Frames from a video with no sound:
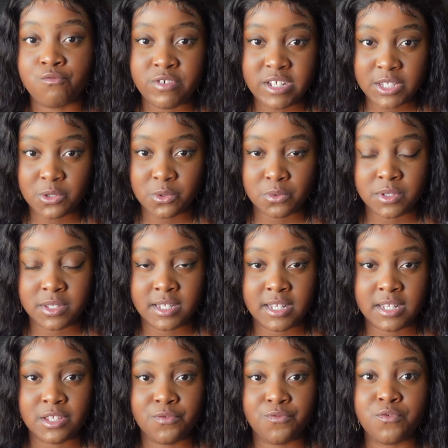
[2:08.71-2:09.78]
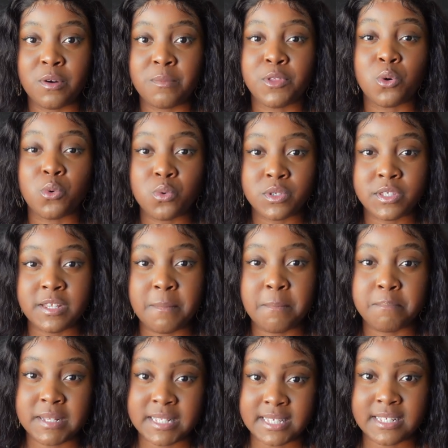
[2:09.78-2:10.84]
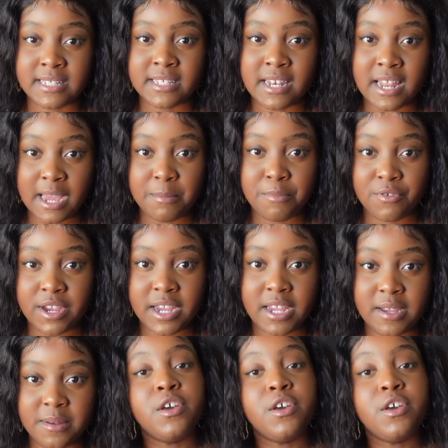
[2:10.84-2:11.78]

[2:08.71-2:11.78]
resources from the Osome Business Library.